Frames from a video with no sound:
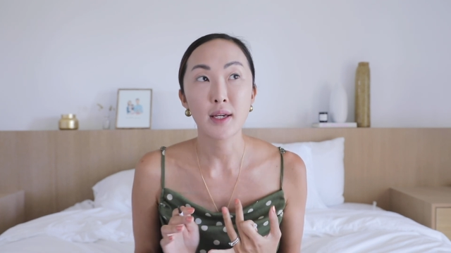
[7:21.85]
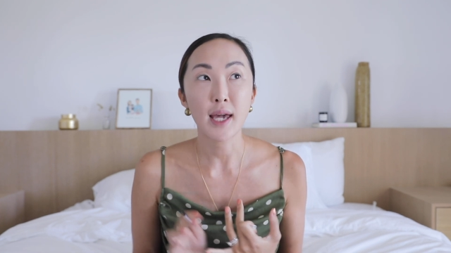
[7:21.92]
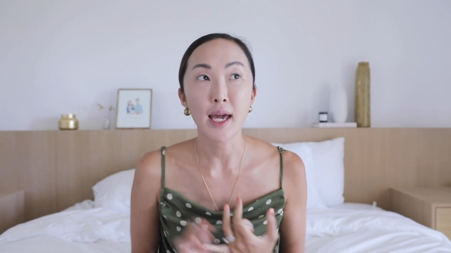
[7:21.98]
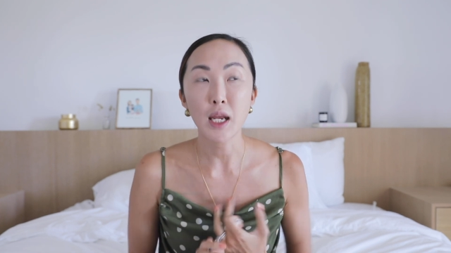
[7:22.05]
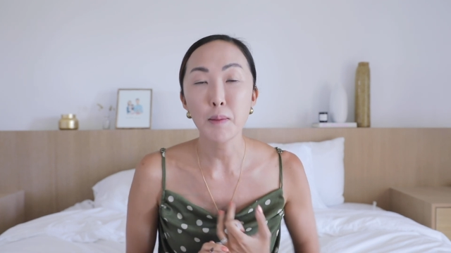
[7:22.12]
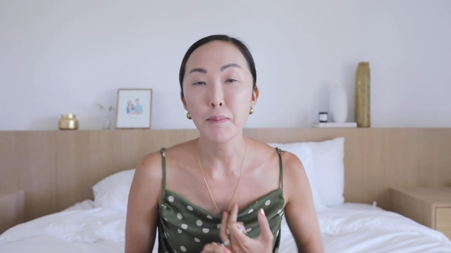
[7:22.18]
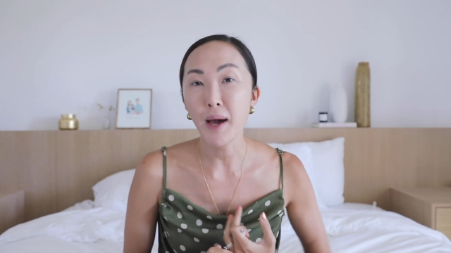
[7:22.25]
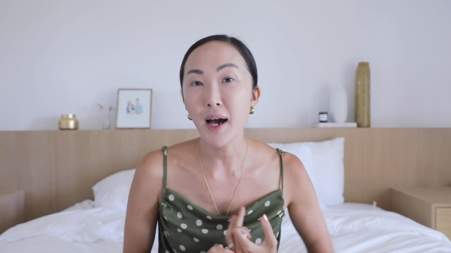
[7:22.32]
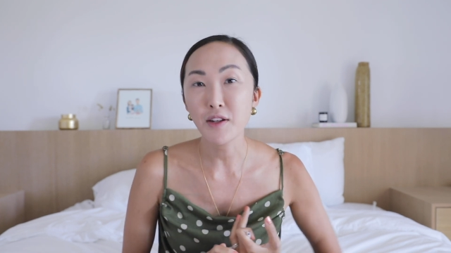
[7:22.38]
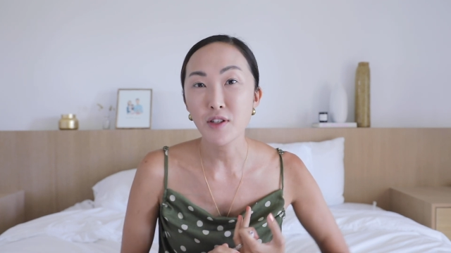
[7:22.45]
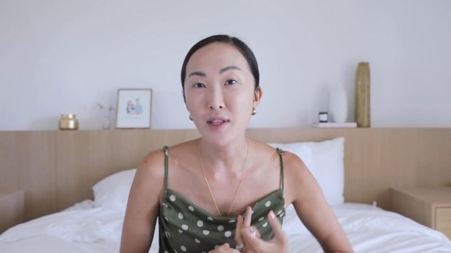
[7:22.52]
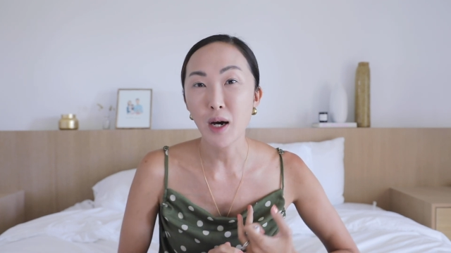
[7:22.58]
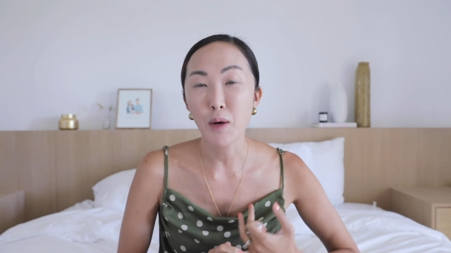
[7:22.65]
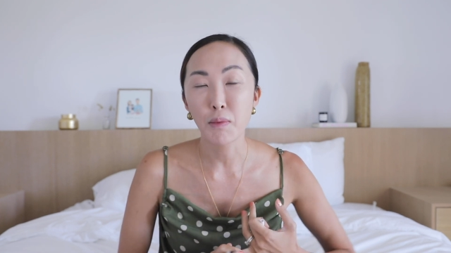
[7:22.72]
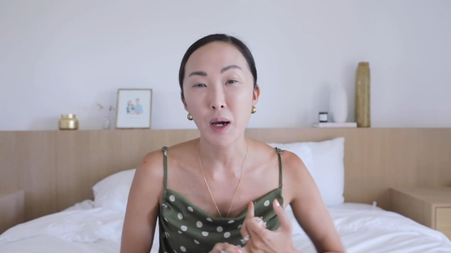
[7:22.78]
Getting back
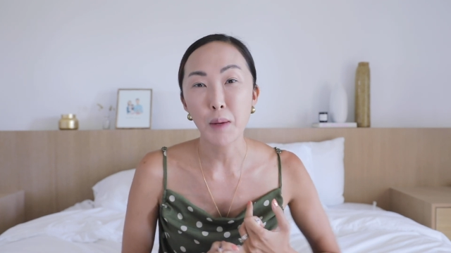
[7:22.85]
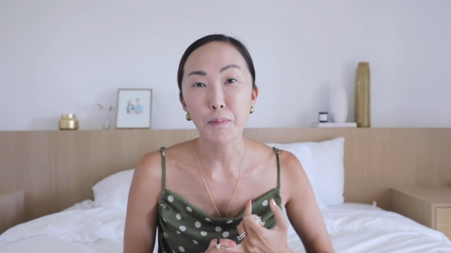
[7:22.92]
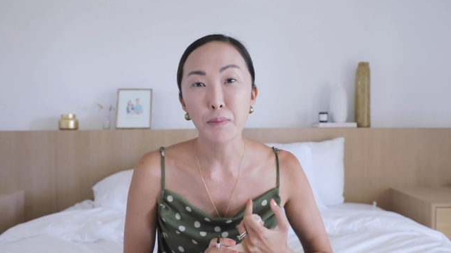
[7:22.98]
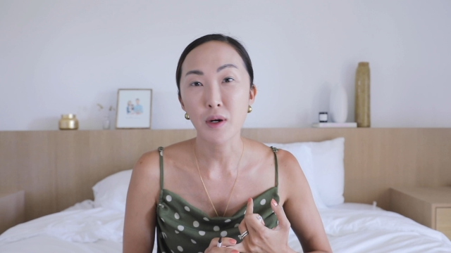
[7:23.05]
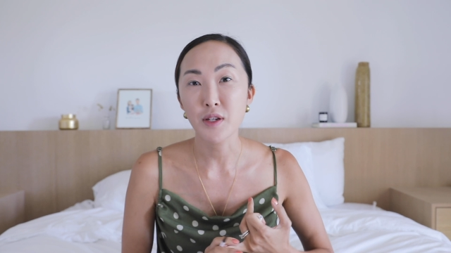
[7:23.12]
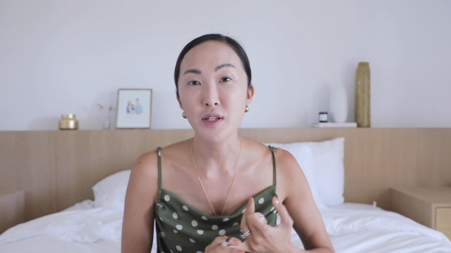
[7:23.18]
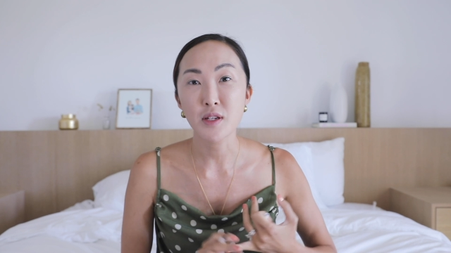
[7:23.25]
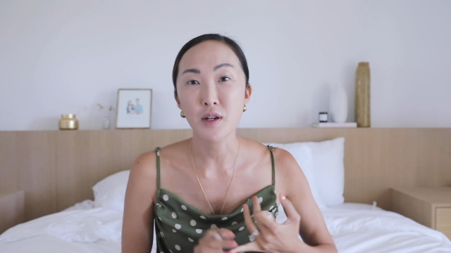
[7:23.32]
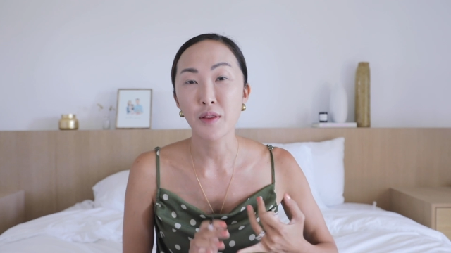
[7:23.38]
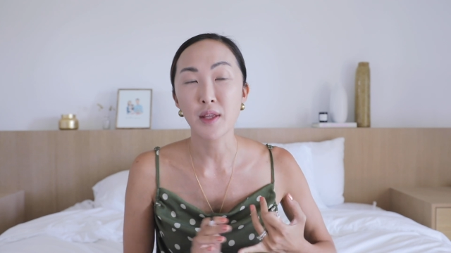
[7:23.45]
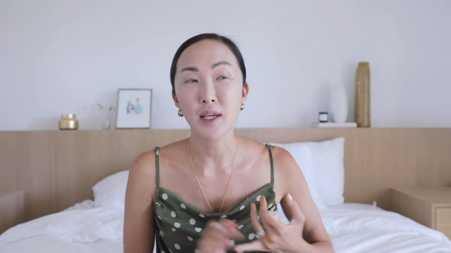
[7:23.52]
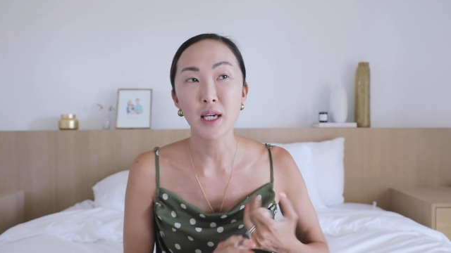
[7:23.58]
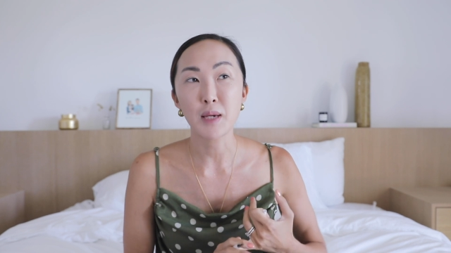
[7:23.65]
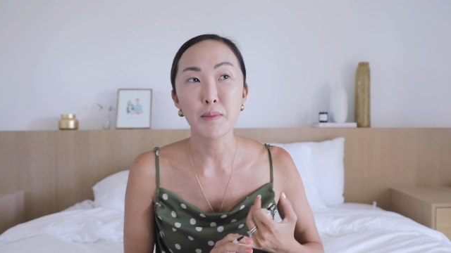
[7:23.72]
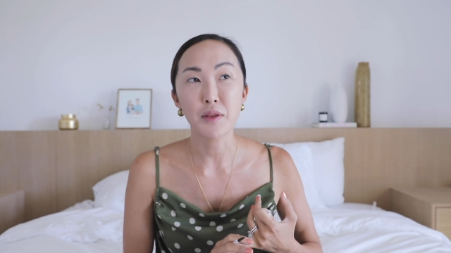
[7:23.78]
to that one person on
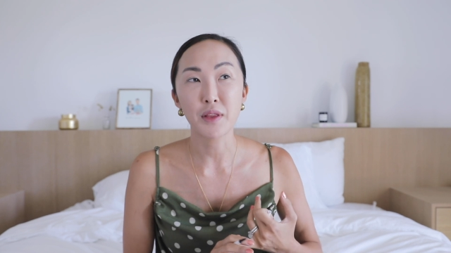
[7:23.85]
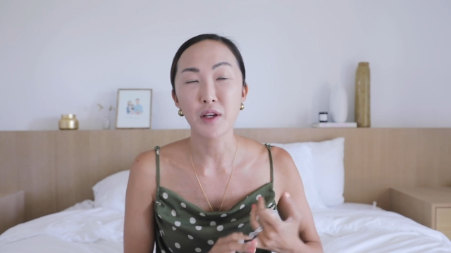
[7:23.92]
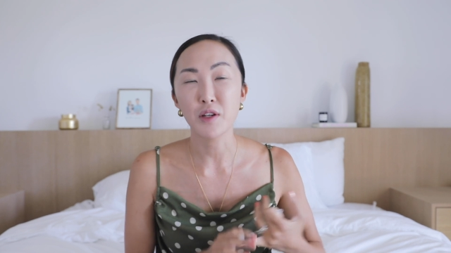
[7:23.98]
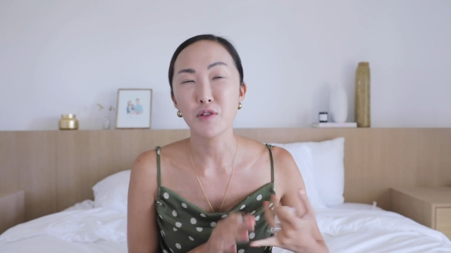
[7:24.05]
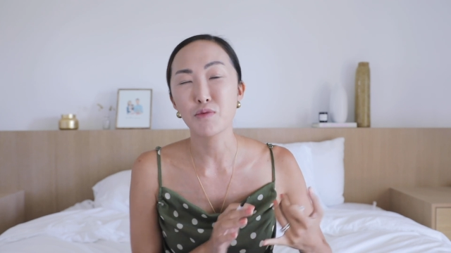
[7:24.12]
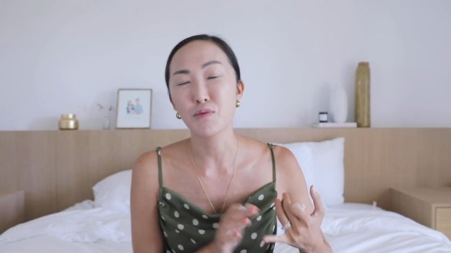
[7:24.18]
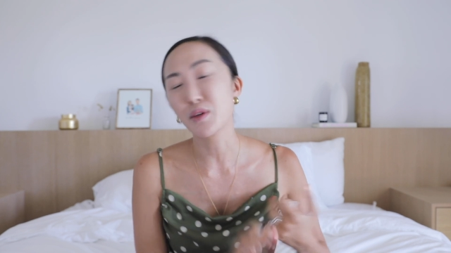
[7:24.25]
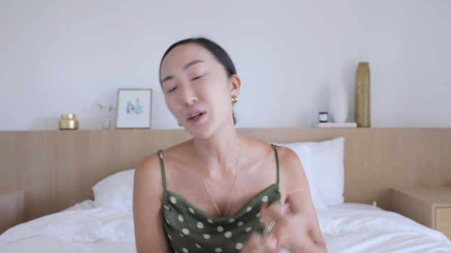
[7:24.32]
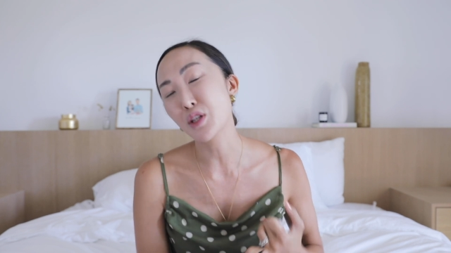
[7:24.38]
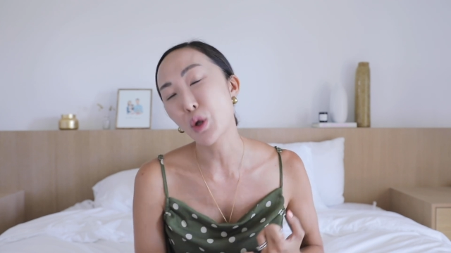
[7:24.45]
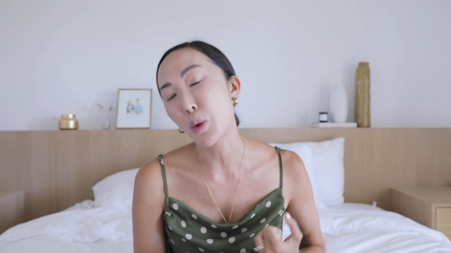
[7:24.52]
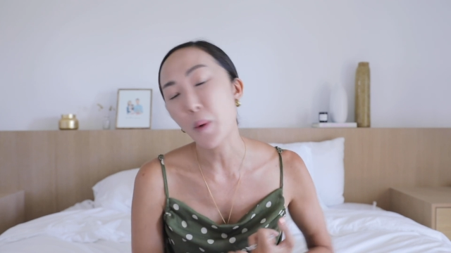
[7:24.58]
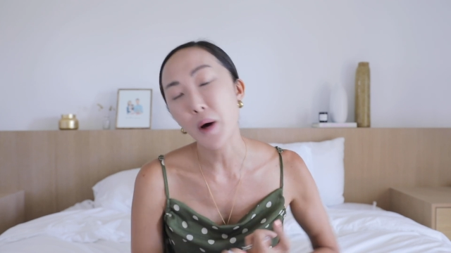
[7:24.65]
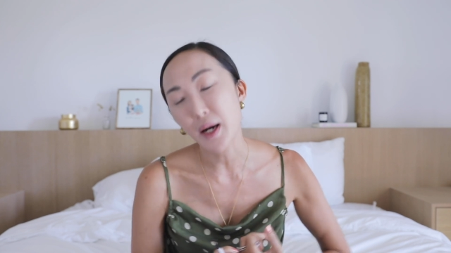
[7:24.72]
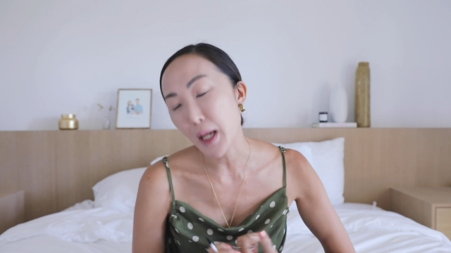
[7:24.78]
the email that you really
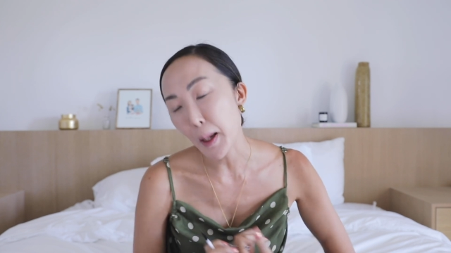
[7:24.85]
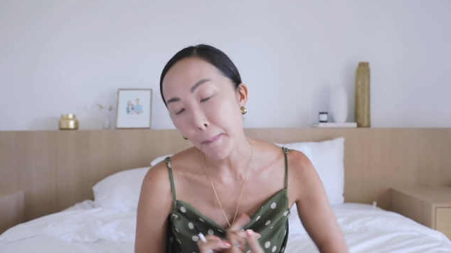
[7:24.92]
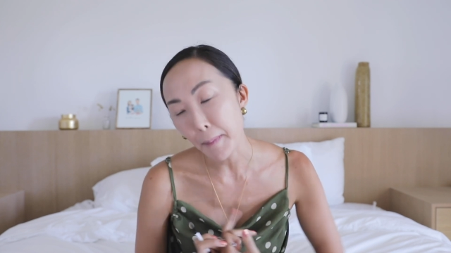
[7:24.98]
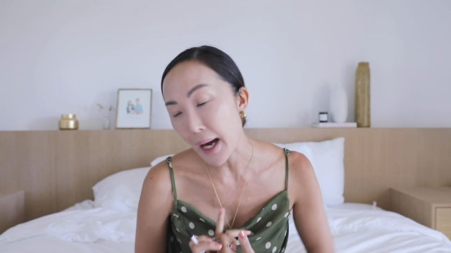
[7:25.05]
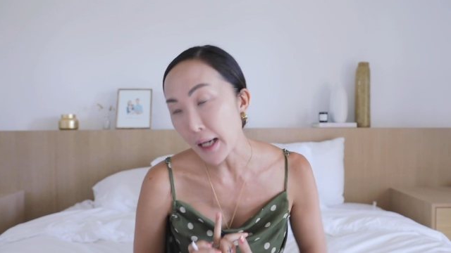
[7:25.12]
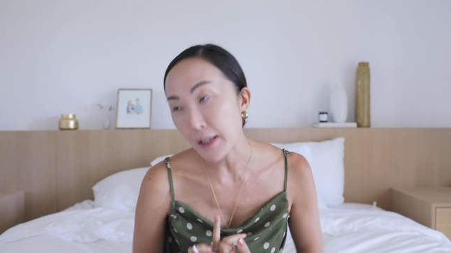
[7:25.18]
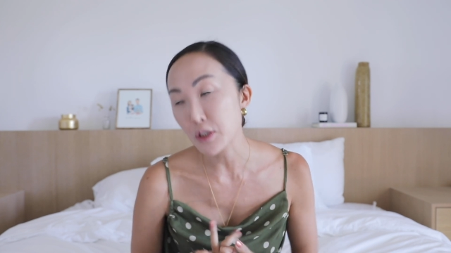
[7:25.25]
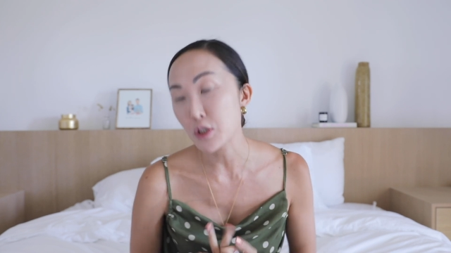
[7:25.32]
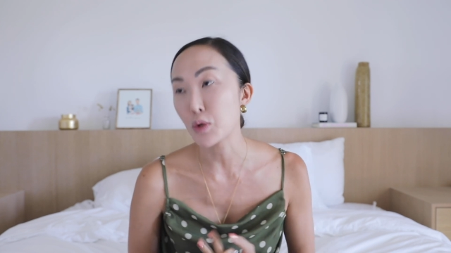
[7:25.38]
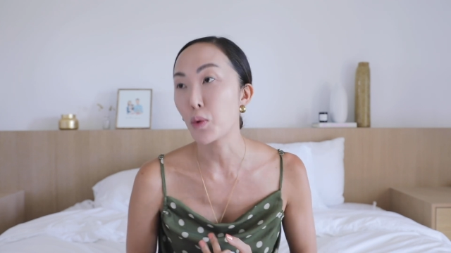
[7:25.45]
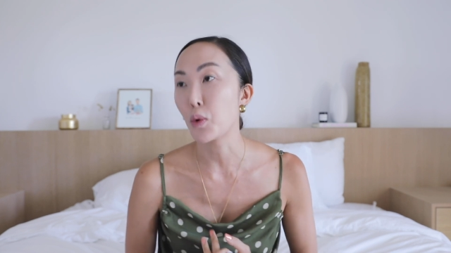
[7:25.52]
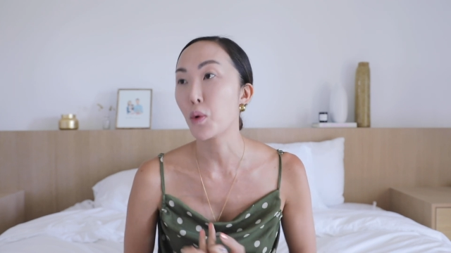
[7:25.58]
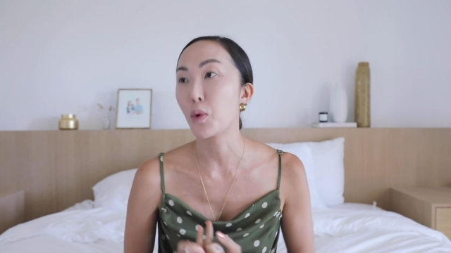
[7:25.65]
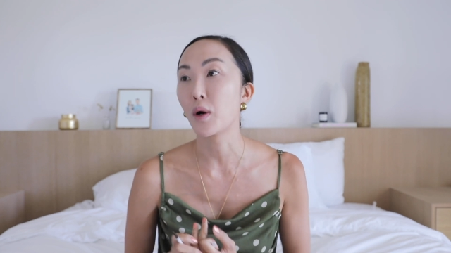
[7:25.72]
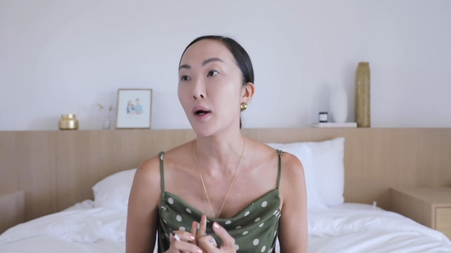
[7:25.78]
don't want to get back to,
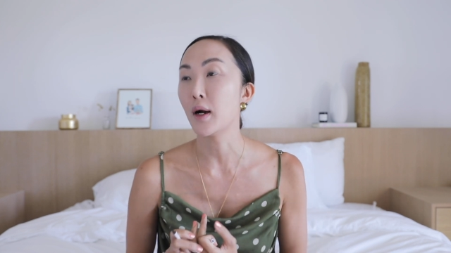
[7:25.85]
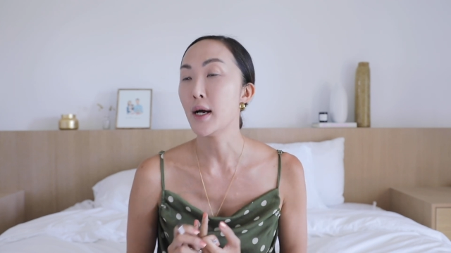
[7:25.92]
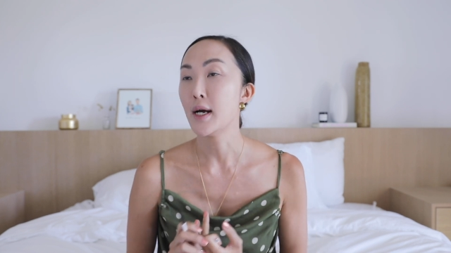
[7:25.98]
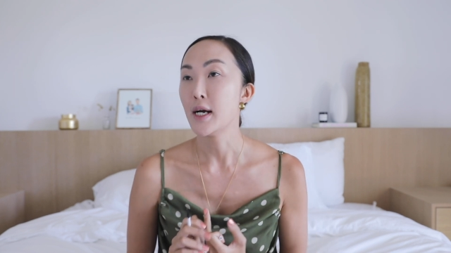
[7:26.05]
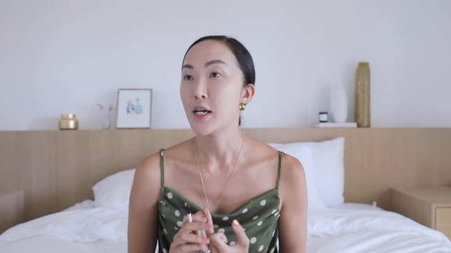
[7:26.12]
or